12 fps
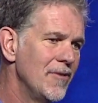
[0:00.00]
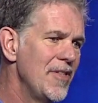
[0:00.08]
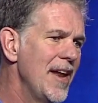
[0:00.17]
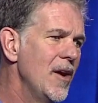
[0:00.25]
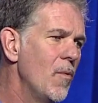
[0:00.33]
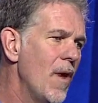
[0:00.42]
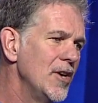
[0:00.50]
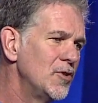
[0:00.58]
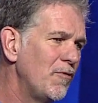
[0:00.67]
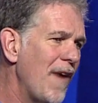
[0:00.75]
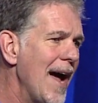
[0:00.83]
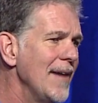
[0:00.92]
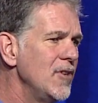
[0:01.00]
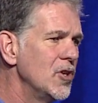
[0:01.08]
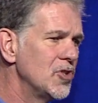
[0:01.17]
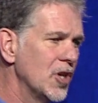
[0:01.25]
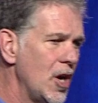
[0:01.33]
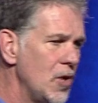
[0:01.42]
than it was 5
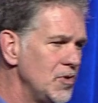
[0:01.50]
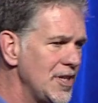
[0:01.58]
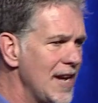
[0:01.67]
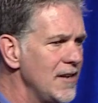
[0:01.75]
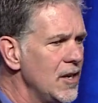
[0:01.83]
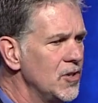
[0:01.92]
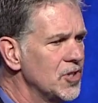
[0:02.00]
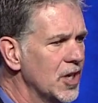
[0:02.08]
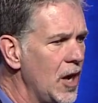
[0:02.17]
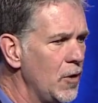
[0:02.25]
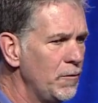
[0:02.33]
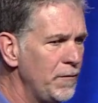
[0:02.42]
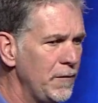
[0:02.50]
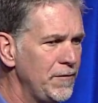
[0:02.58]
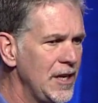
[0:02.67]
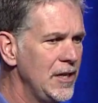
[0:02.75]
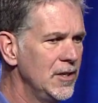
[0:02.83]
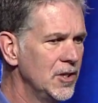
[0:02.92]
years ago, 10 years ago,
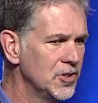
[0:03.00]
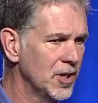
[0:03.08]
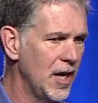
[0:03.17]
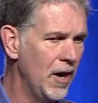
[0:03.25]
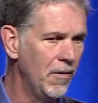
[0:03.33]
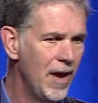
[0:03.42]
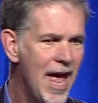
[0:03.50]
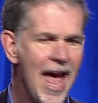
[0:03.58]
15 years ago.